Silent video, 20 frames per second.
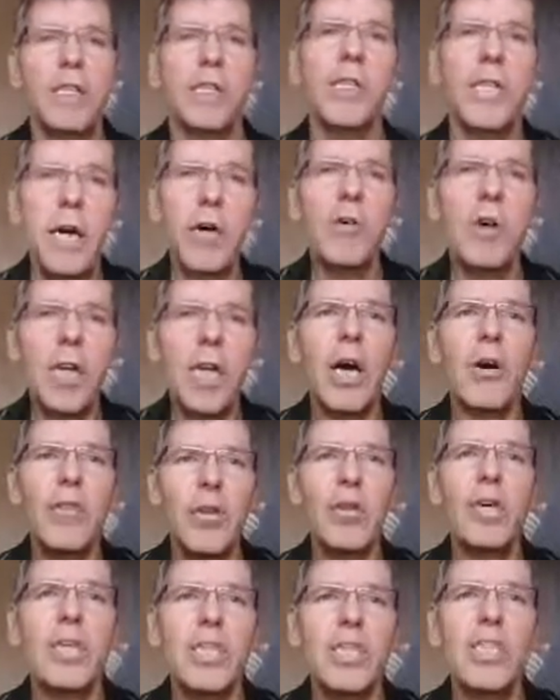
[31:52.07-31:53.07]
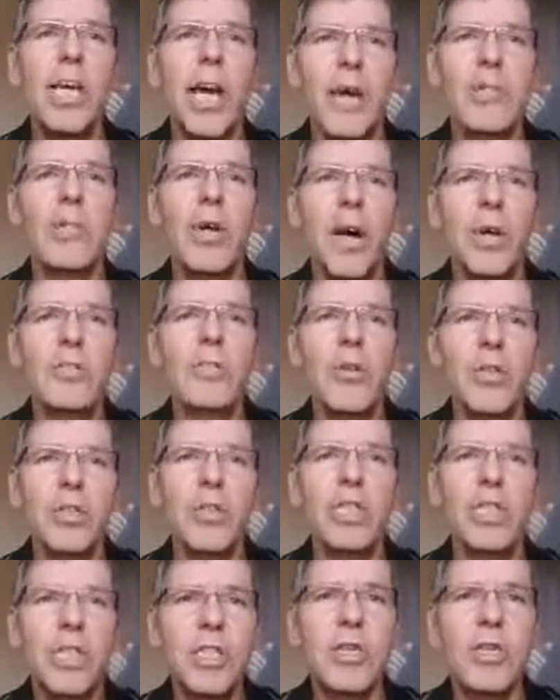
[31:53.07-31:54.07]
See, now you can see I'm
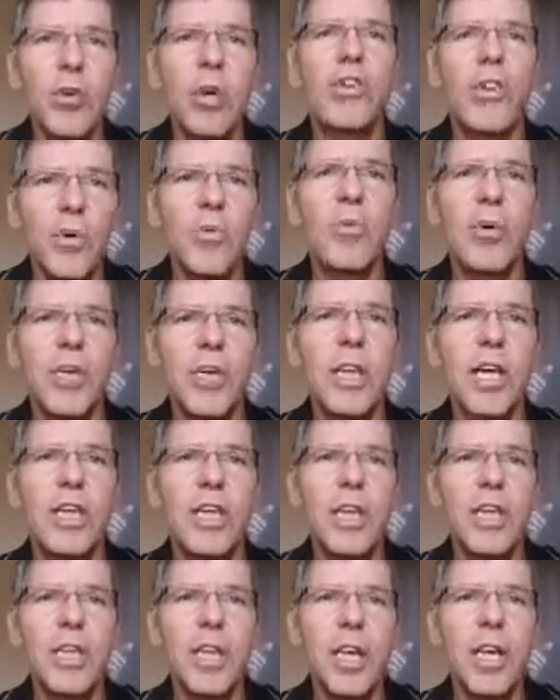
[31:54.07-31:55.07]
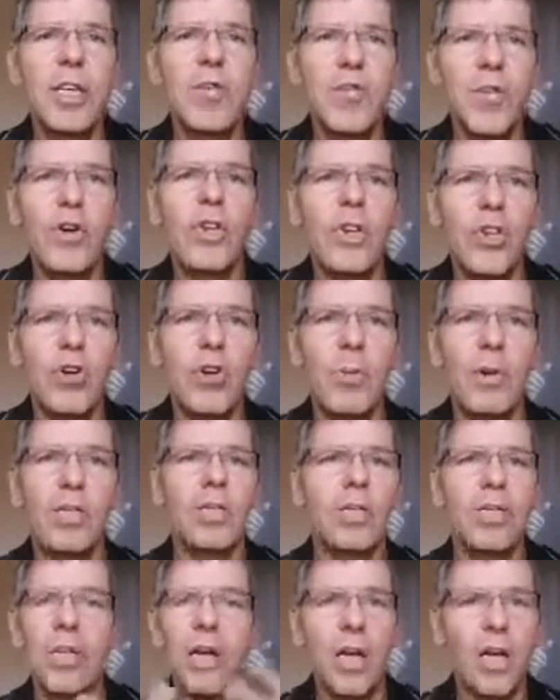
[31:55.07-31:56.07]
using these got the work done, the inverted commas,